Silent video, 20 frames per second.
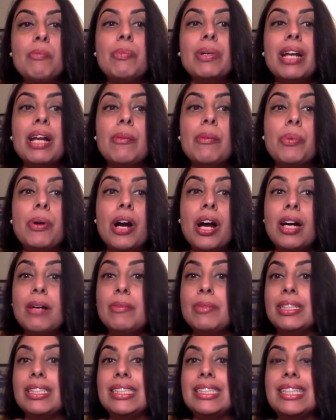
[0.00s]
But I
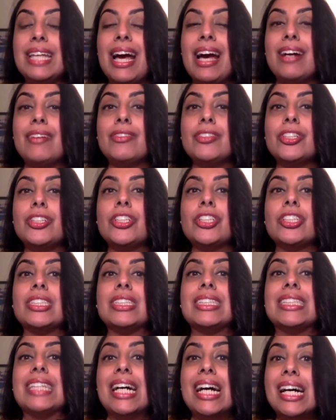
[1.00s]
promise, after you're
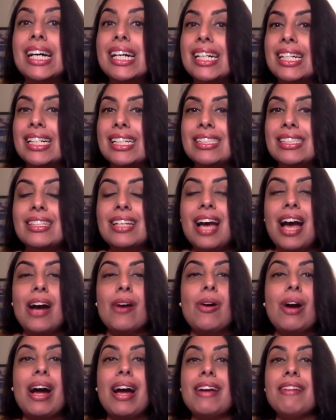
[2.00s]
done,
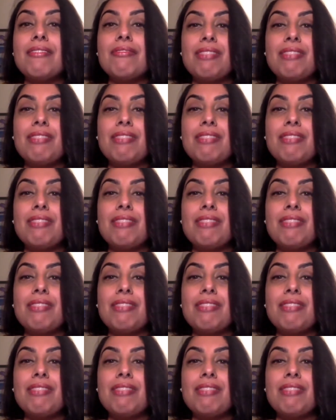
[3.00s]
how I